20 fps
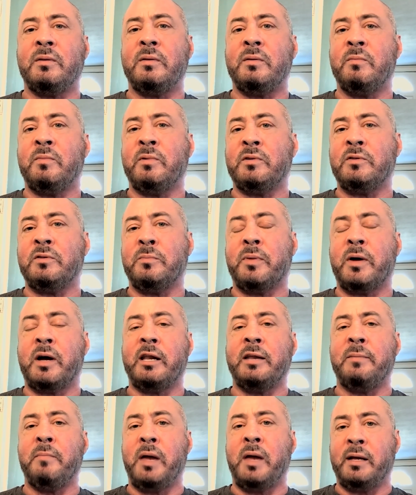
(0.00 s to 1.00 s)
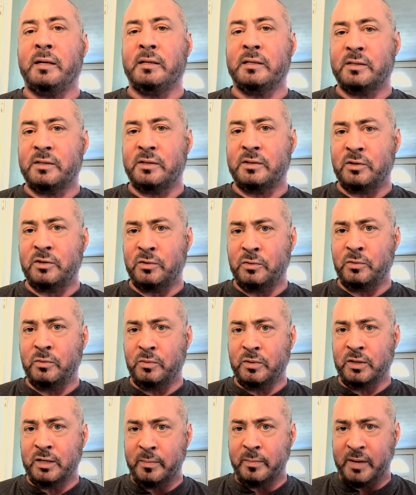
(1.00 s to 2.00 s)
which your body makes to
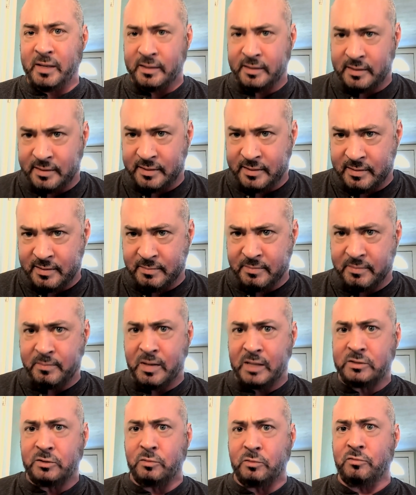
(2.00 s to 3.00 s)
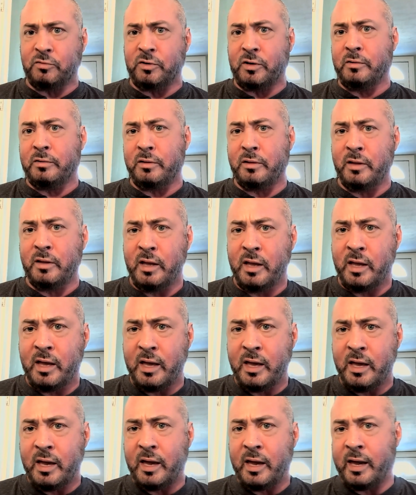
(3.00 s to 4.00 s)
limit muscle growth.
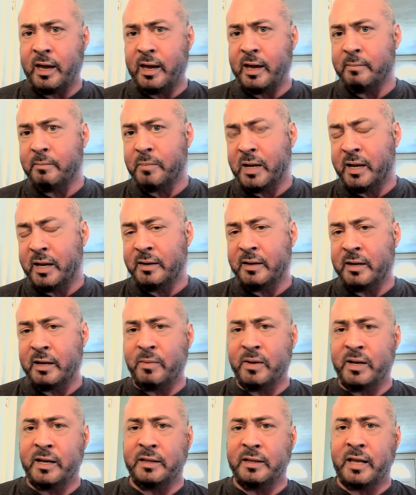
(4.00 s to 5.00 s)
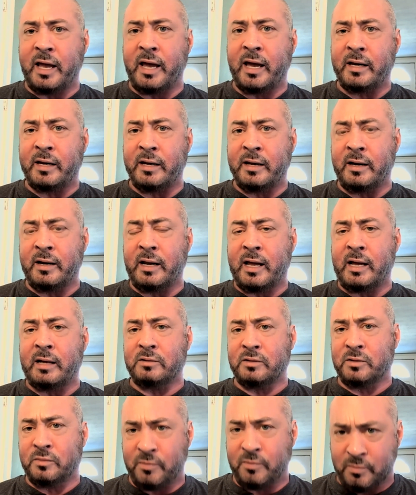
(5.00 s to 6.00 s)
And by inhibiting that, it
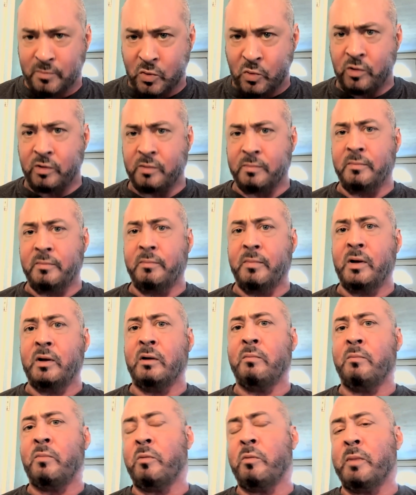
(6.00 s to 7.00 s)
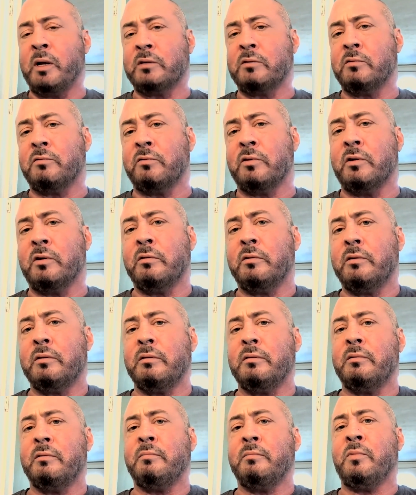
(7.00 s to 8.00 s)
allows for more more muscle growth,
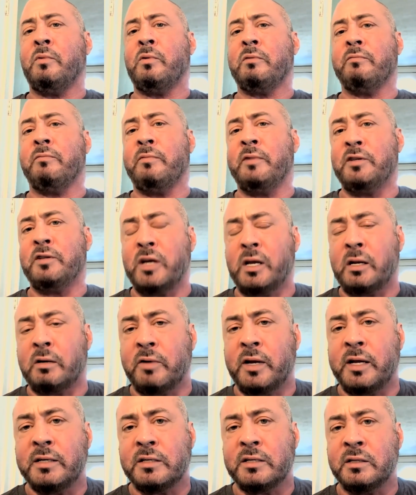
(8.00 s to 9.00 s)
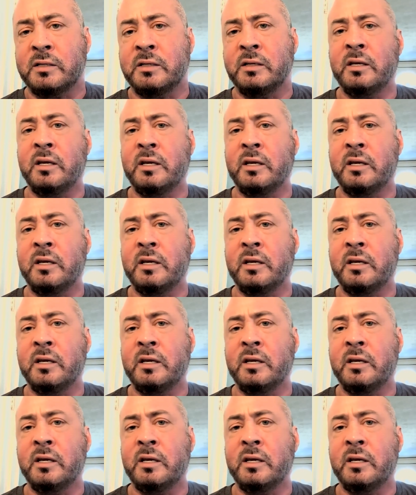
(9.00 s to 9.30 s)
more regeneration.